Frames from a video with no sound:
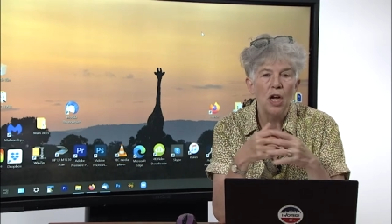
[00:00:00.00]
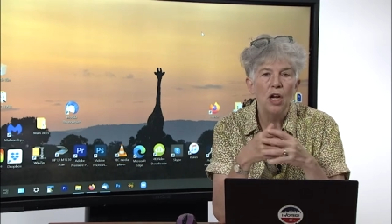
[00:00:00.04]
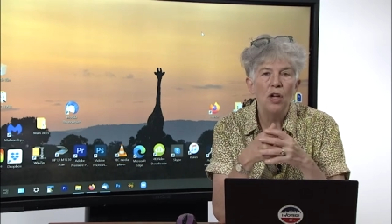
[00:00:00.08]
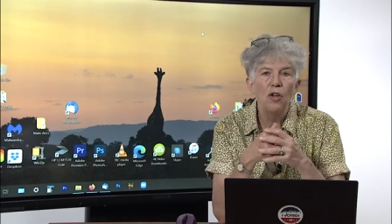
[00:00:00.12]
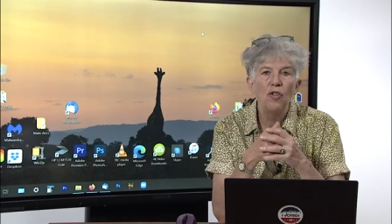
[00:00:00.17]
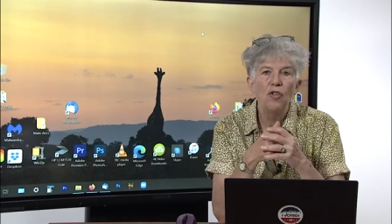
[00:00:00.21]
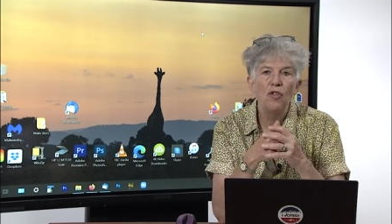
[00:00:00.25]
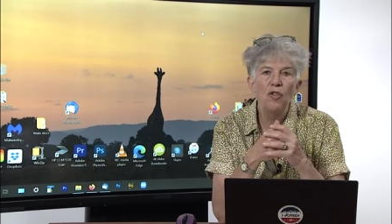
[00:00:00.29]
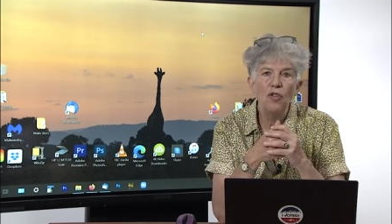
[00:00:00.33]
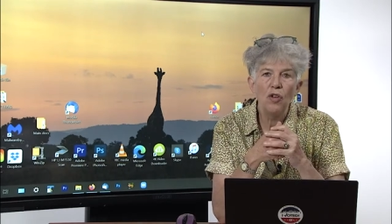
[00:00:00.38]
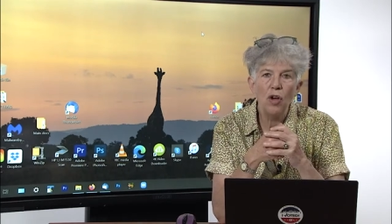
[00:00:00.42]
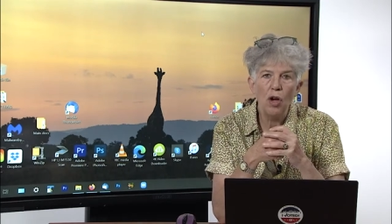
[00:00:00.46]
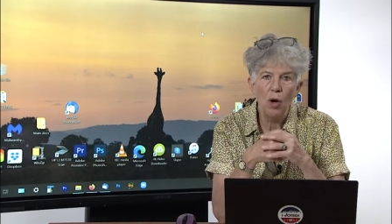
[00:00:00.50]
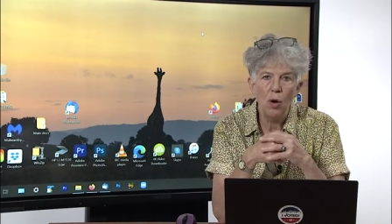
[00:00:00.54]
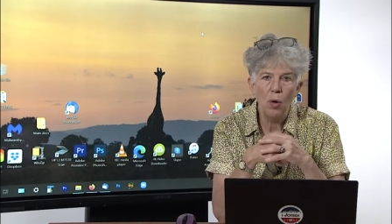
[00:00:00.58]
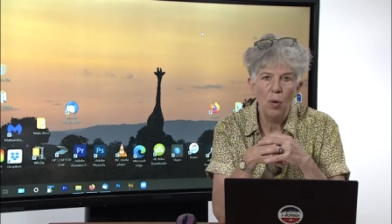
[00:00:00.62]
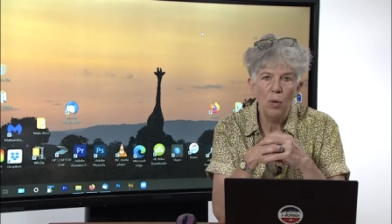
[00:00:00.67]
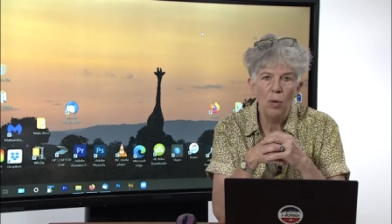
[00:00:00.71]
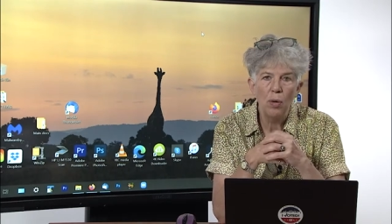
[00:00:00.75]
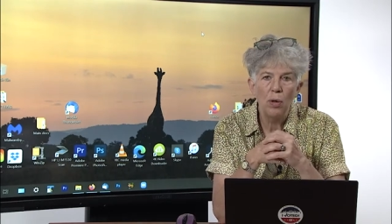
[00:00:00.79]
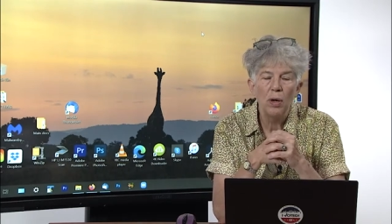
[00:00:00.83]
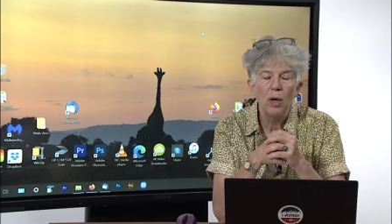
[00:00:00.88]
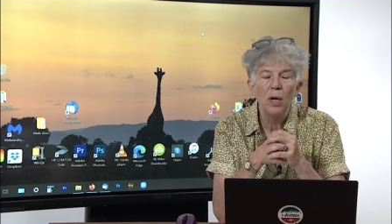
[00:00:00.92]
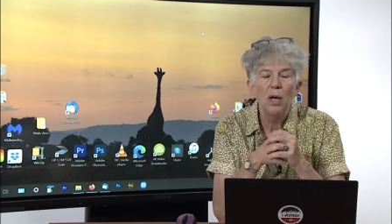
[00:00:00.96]

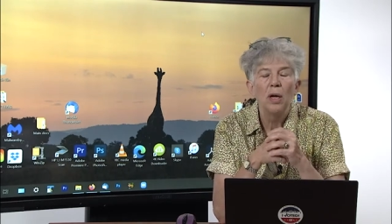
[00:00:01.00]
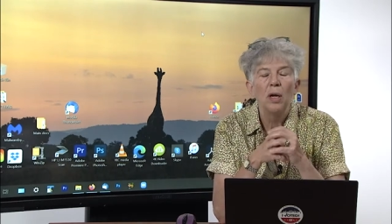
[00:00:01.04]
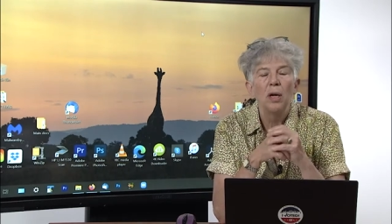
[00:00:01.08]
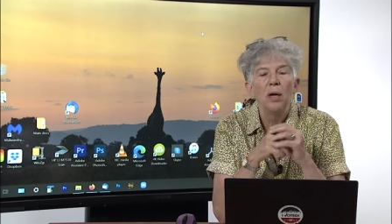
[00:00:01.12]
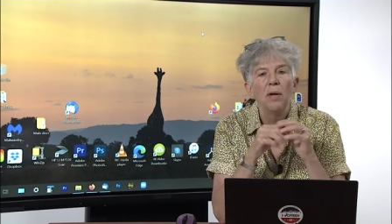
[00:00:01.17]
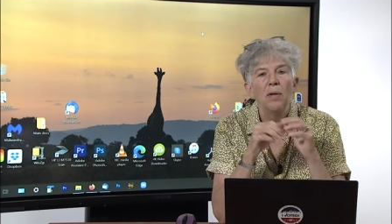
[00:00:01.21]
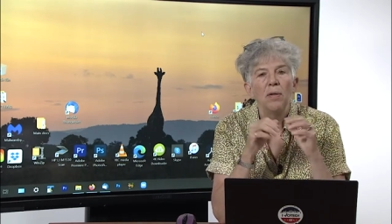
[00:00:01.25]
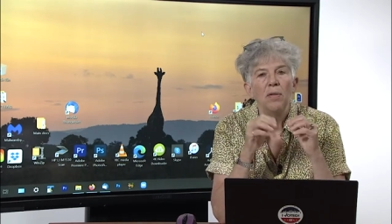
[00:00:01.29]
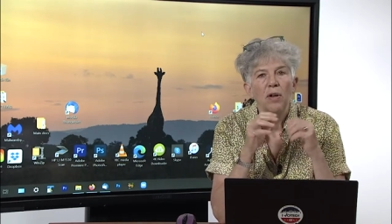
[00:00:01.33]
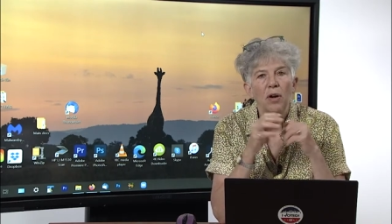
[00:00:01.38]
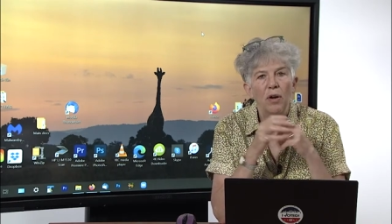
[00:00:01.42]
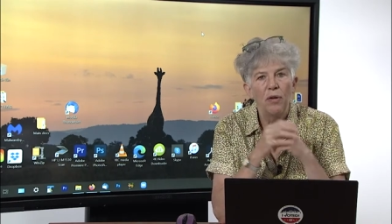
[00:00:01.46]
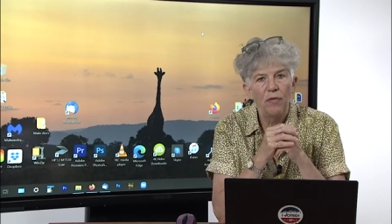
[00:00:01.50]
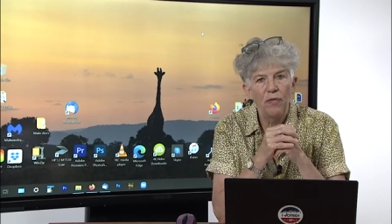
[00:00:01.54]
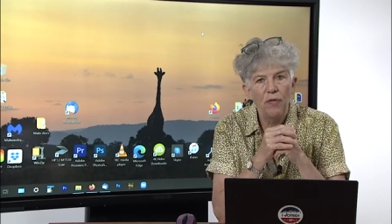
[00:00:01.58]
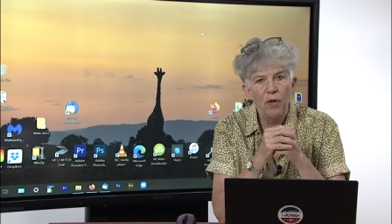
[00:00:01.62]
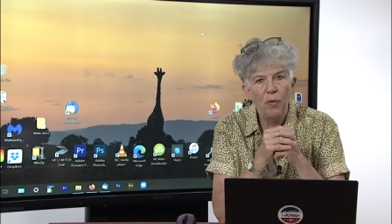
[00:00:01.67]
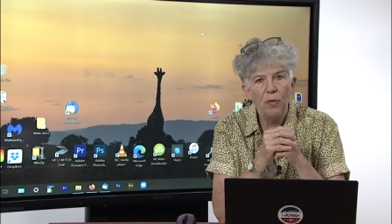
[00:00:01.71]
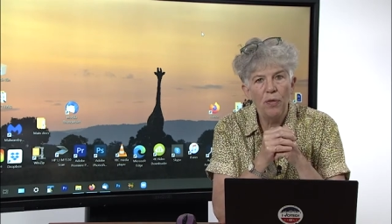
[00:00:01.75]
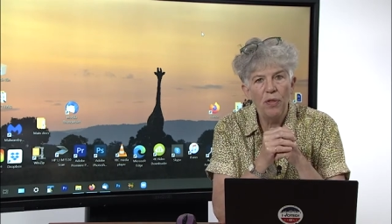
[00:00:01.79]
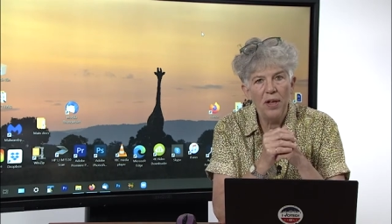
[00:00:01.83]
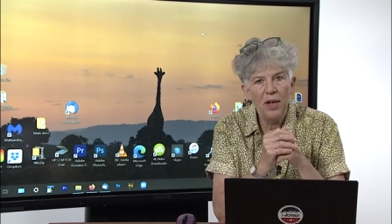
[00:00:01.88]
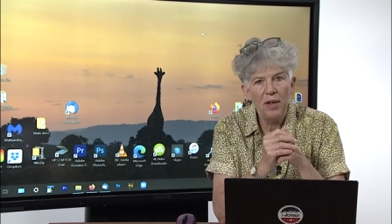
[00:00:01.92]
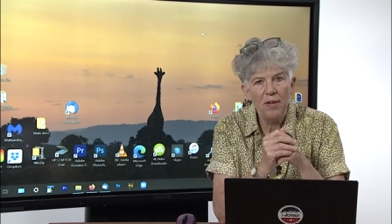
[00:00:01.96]
So there are a
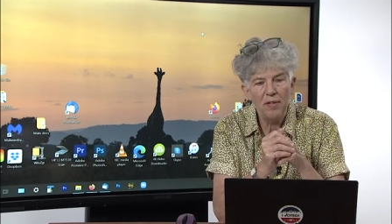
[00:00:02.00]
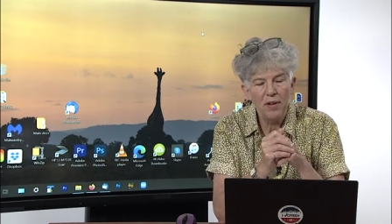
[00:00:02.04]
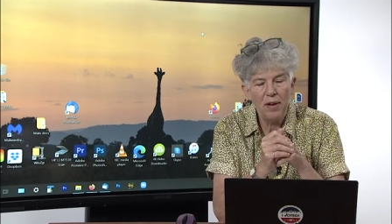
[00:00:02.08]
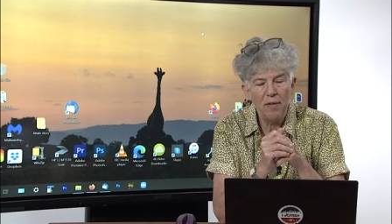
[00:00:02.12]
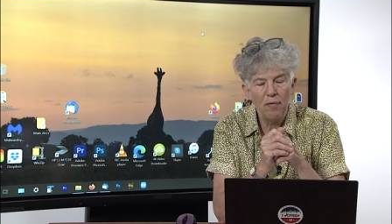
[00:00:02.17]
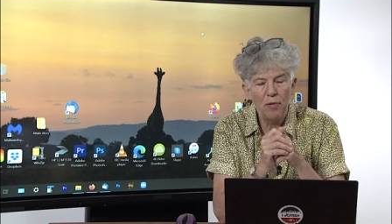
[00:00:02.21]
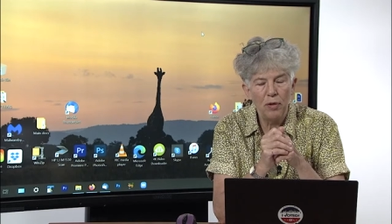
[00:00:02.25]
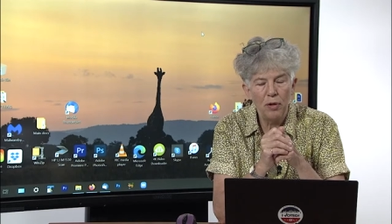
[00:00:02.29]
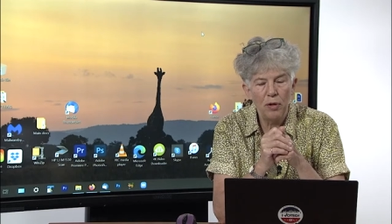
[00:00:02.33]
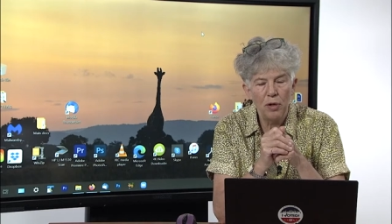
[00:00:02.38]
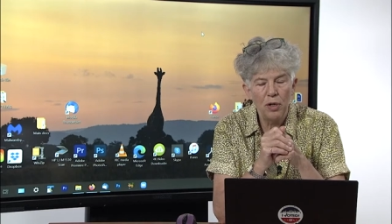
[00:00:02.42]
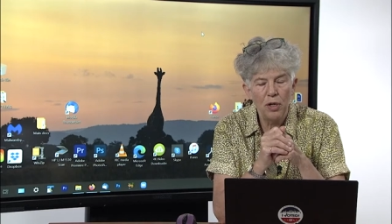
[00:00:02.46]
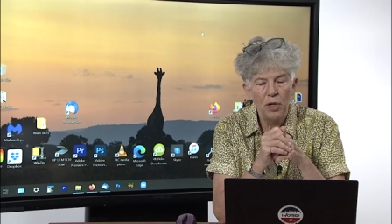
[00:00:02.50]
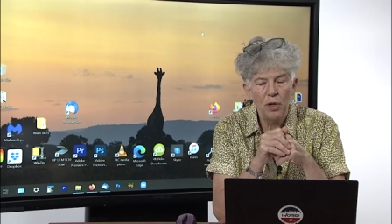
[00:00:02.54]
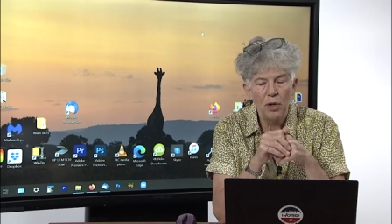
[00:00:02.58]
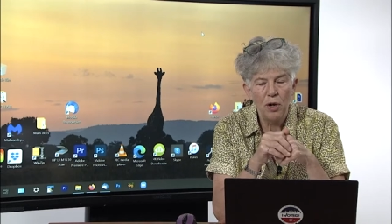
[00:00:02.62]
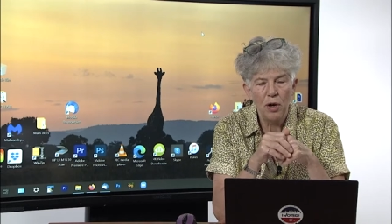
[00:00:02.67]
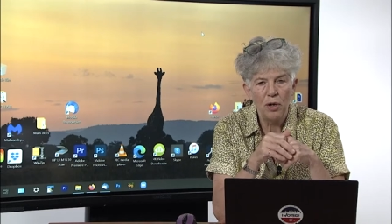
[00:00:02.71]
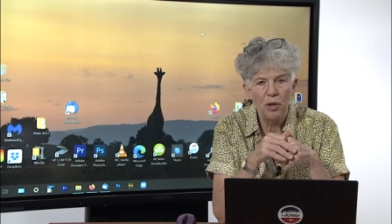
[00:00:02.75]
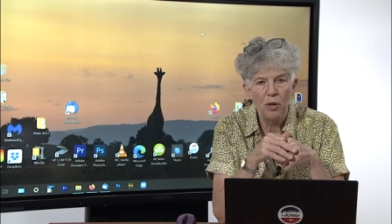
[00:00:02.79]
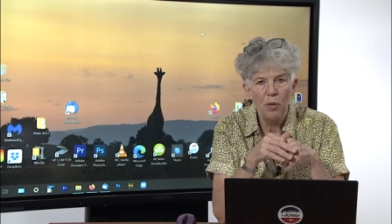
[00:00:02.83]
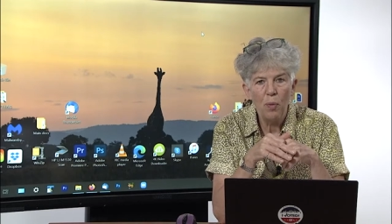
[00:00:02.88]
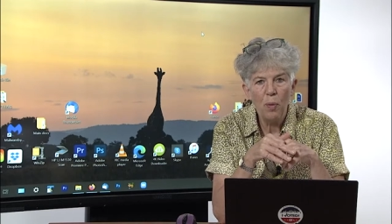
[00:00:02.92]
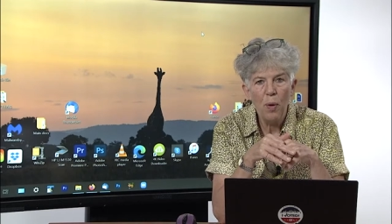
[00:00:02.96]
few things I've learned
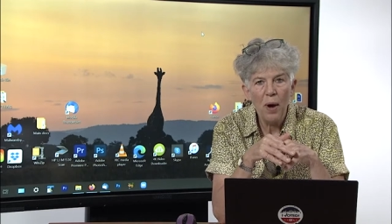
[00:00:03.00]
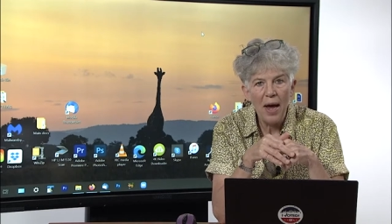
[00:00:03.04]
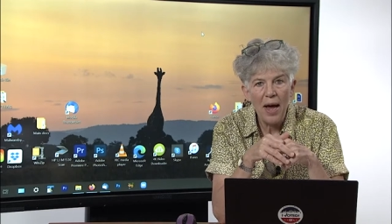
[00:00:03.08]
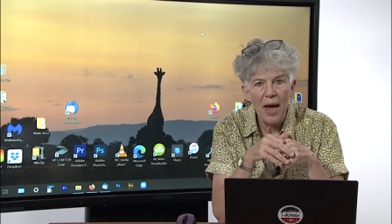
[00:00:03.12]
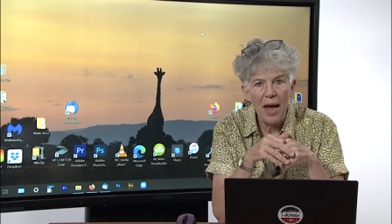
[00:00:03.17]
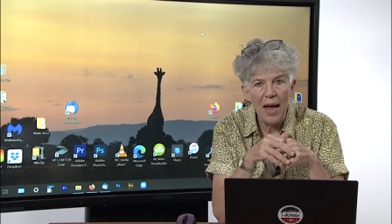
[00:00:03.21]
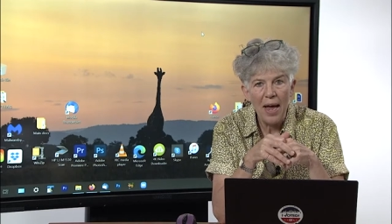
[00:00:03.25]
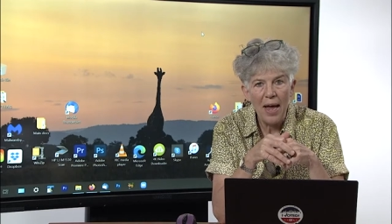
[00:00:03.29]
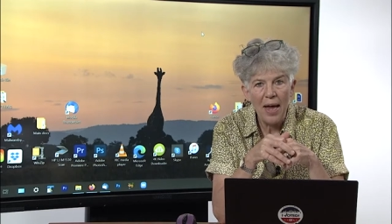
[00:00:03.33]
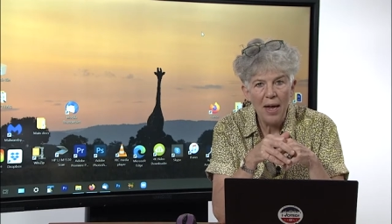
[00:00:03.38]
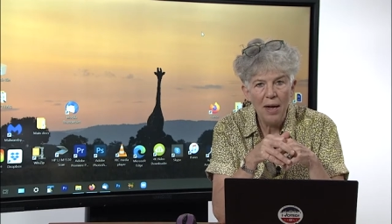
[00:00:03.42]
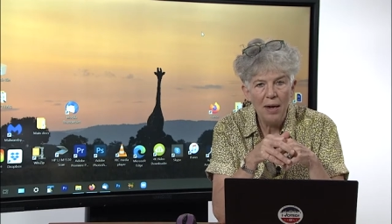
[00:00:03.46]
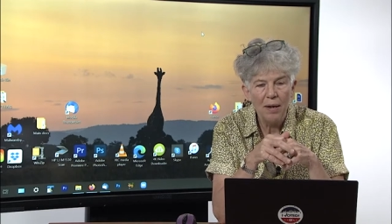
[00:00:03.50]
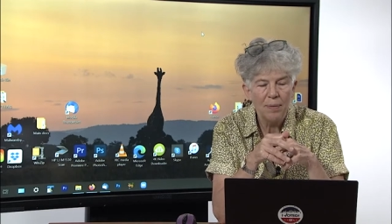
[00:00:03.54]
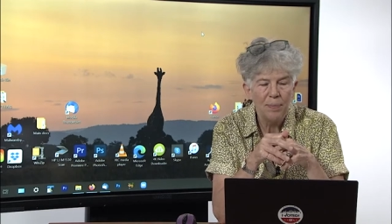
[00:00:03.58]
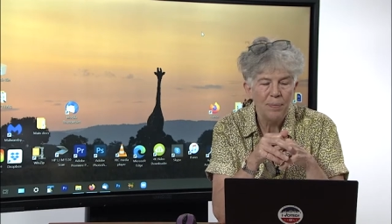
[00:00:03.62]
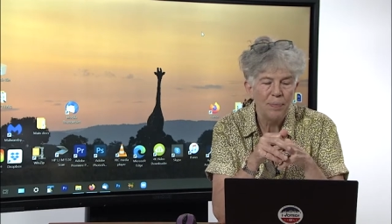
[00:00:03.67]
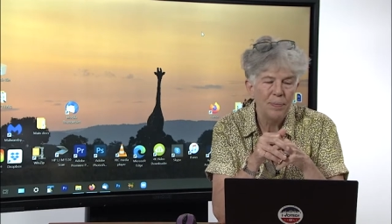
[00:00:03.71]
along the way,